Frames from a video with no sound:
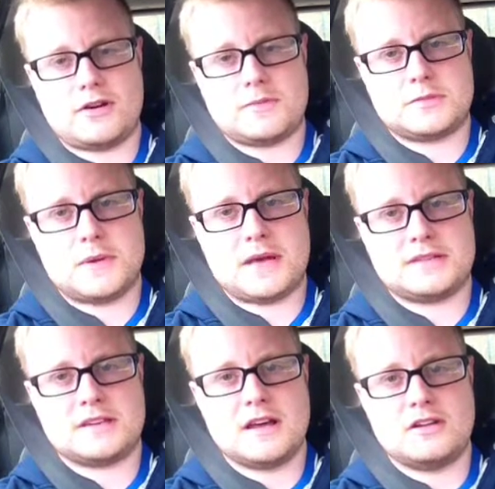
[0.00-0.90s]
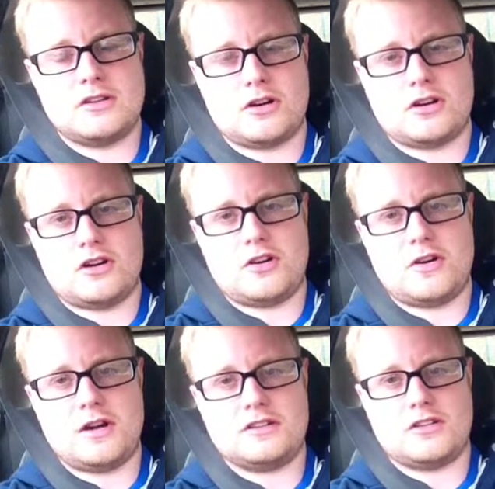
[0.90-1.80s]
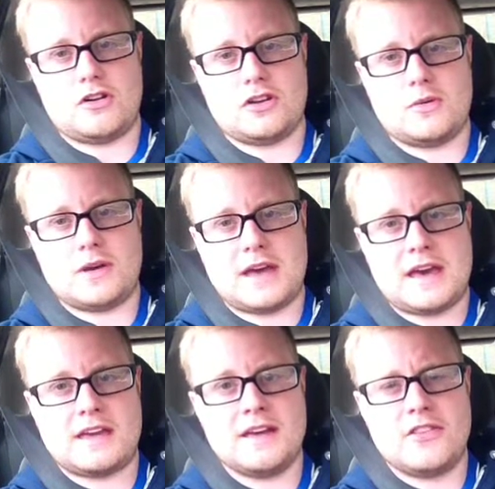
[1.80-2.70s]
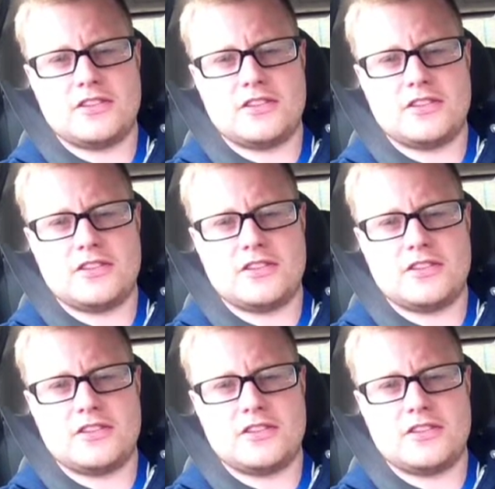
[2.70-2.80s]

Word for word: webspace dot co dot u k.